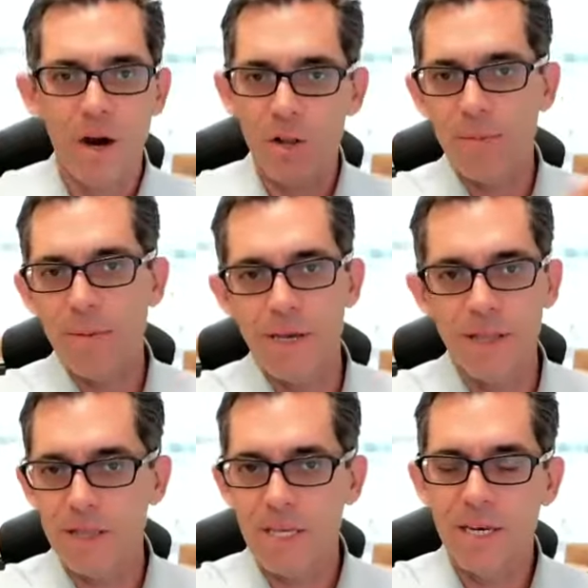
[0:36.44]
all our money on
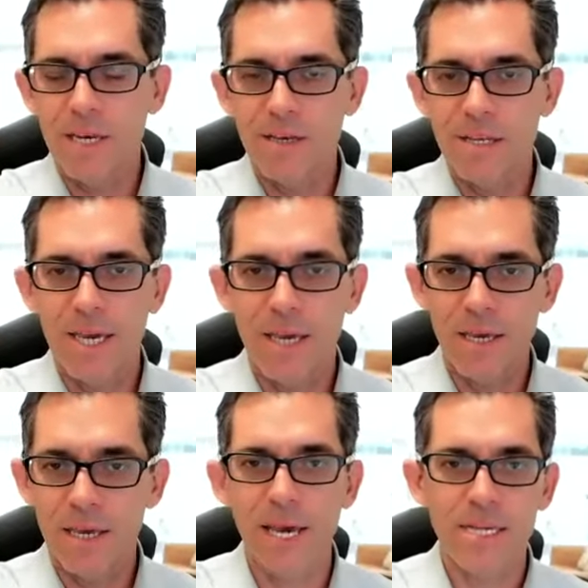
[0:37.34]
the lead. Like,
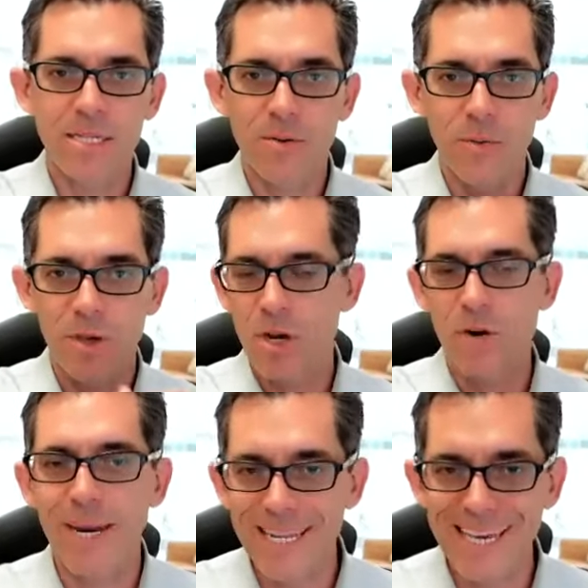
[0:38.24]
yes, we
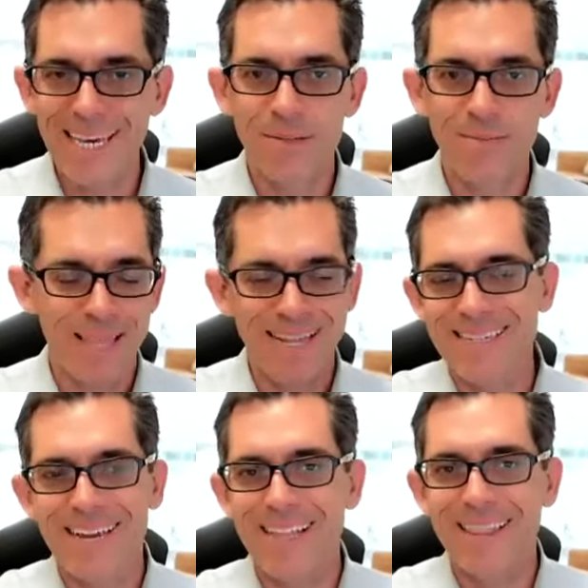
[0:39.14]
generate leads, but
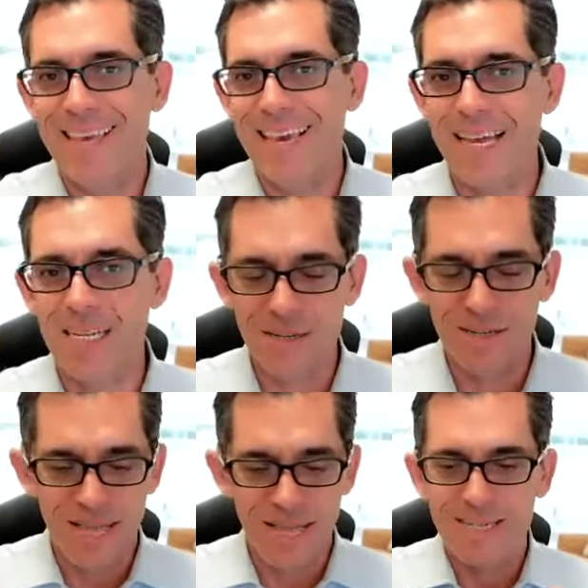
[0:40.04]
that's not
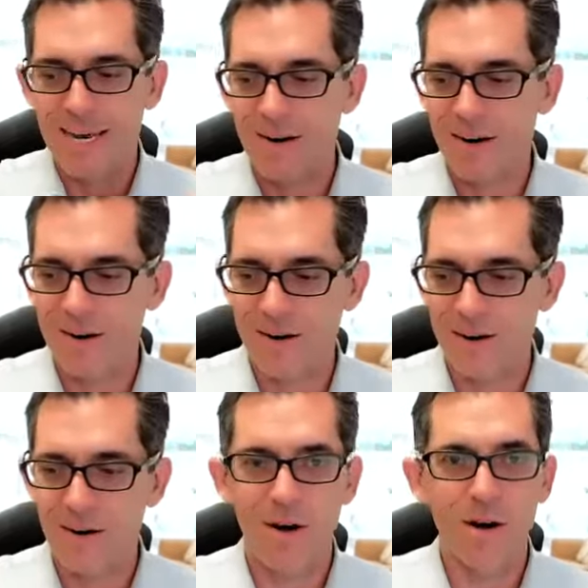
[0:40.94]

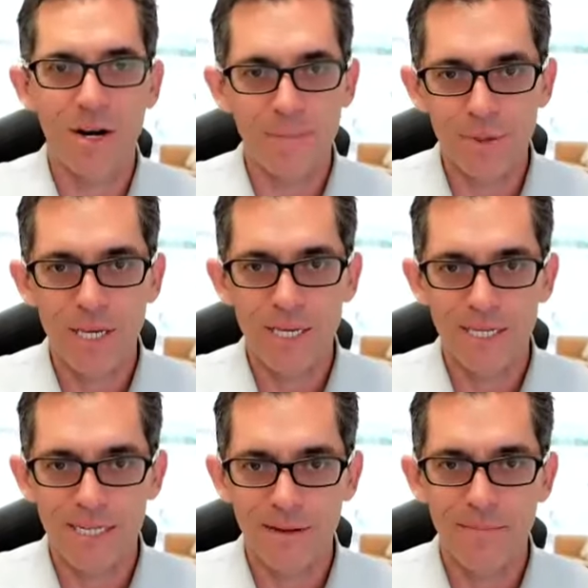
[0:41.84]
our complete
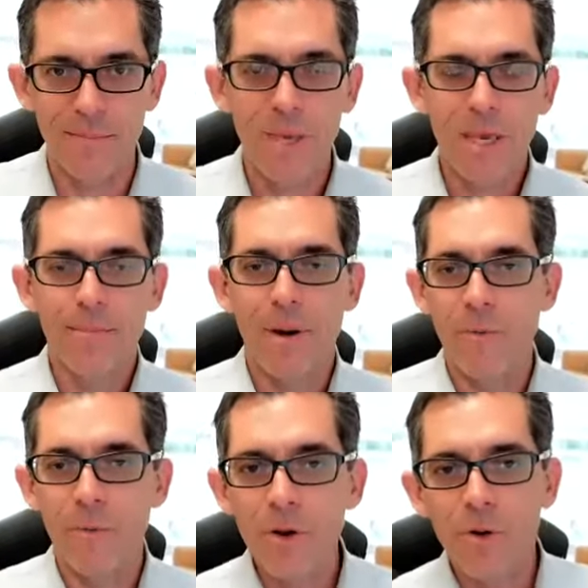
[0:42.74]
system. My
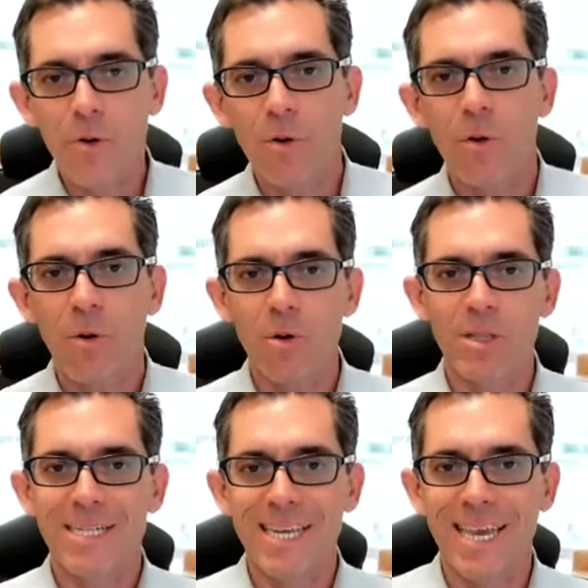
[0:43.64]
real goal
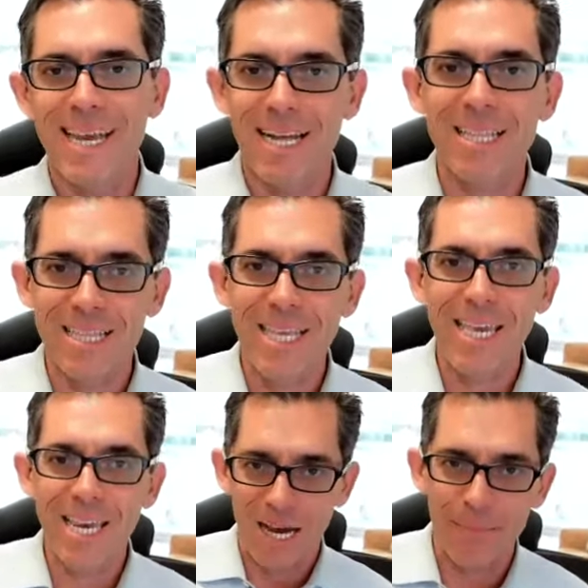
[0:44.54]
is to get a
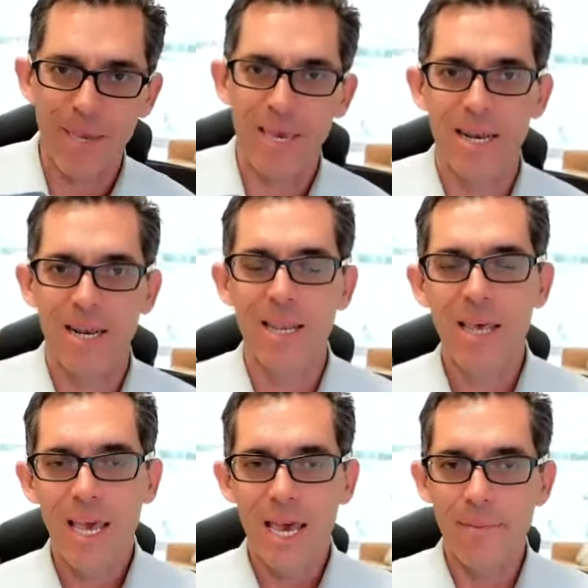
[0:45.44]
lead coming in
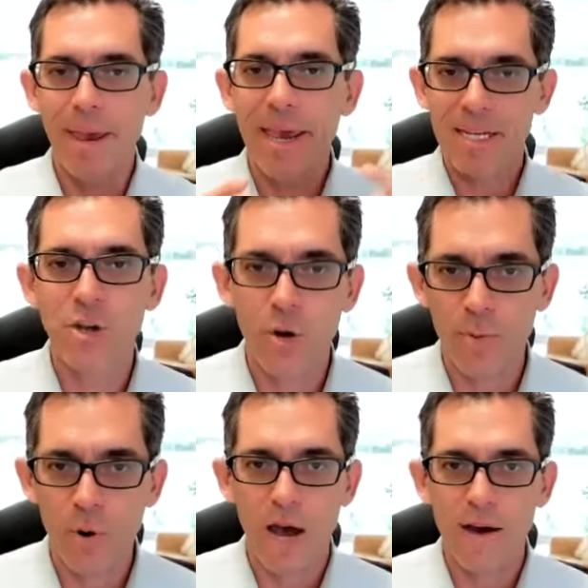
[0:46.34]
and make it so
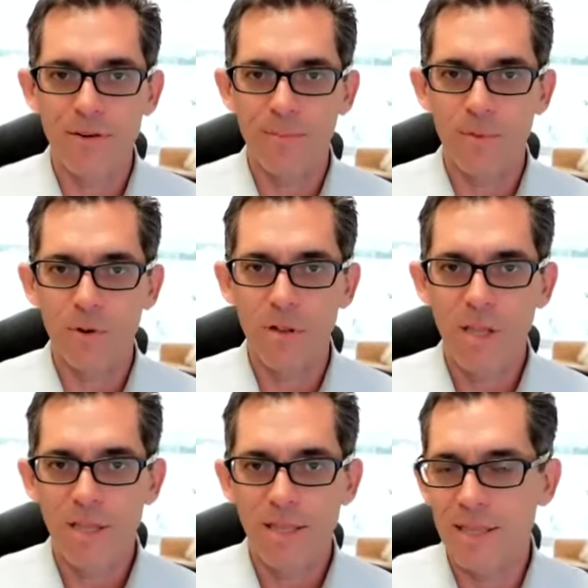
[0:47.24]
profitable
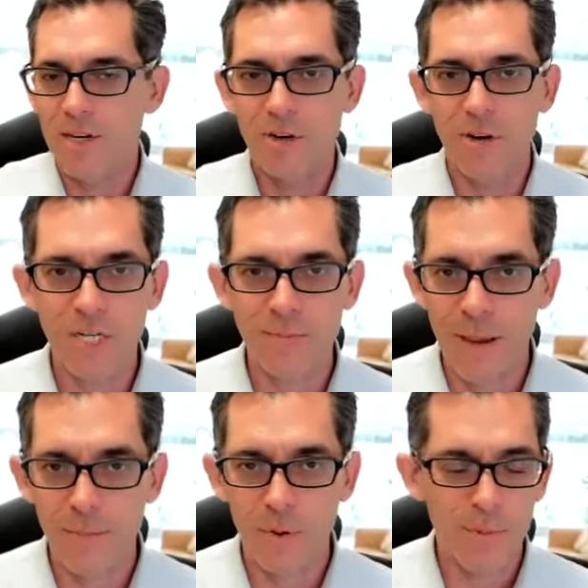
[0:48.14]
that the attorneys
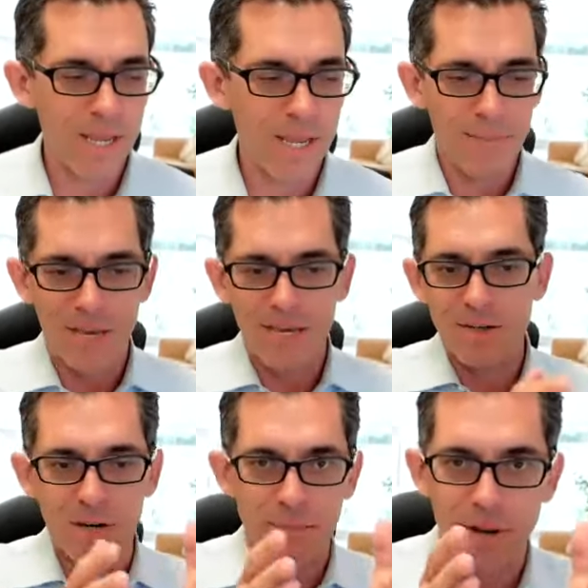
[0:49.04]
make more money because they're
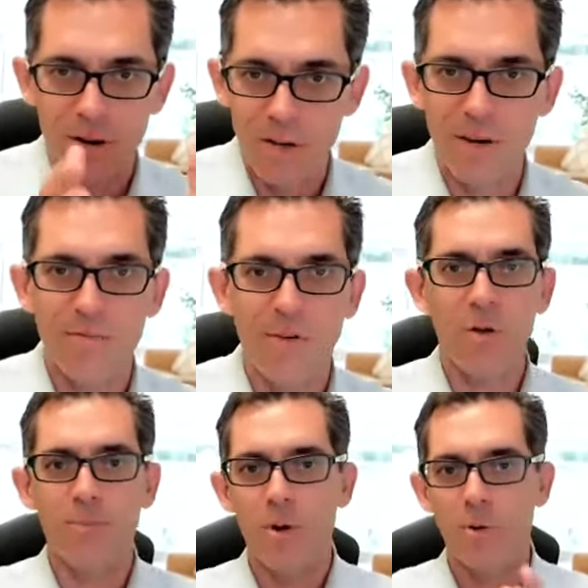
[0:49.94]
going to be in our lead
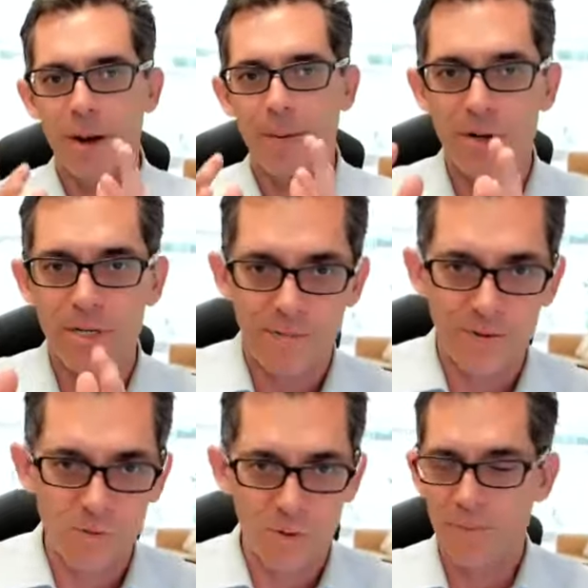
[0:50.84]
follow-up program and our
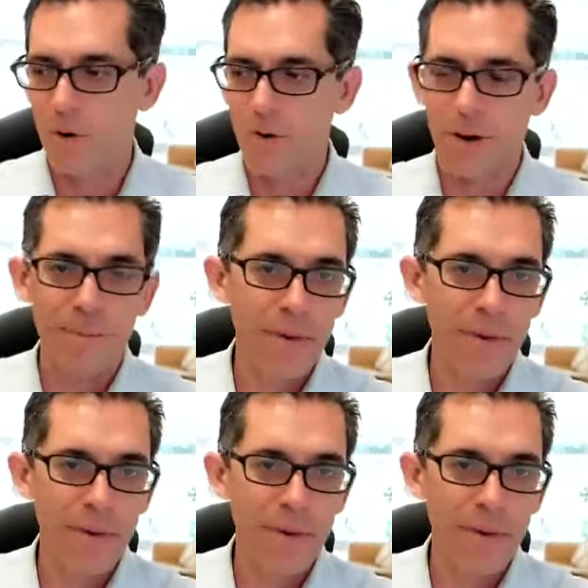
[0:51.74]
720 program